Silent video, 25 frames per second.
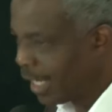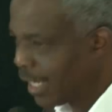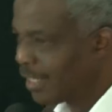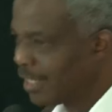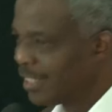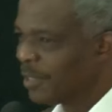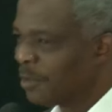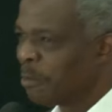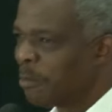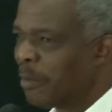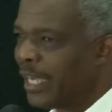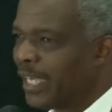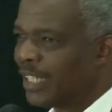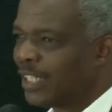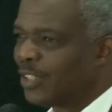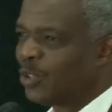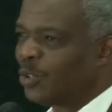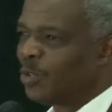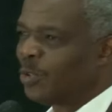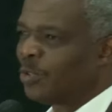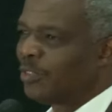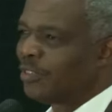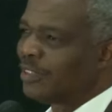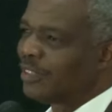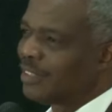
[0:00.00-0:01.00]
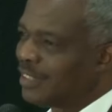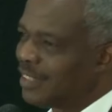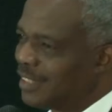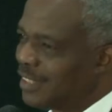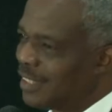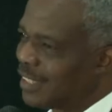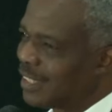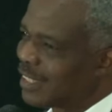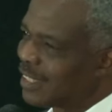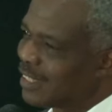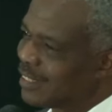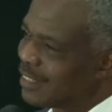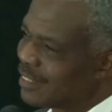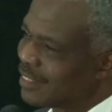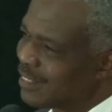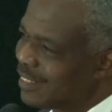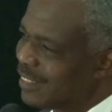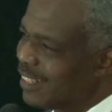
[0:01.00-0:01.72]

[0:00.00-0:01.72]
hand the mic to Dick,